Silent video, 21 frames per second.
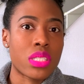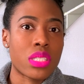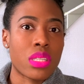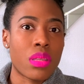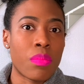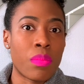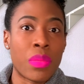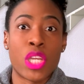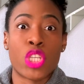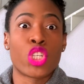
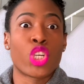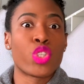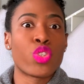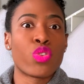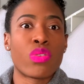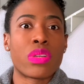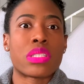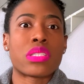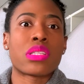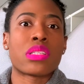major
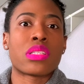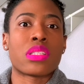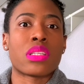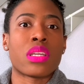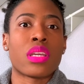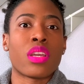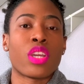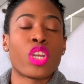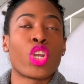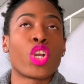tourist
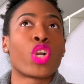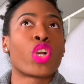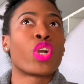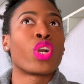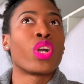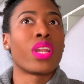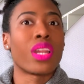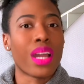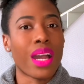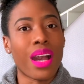city, you're
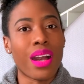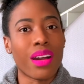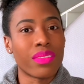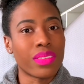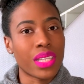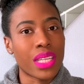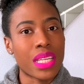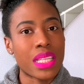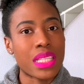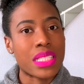gonna have
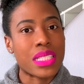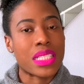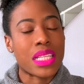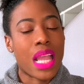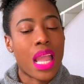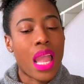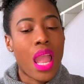this,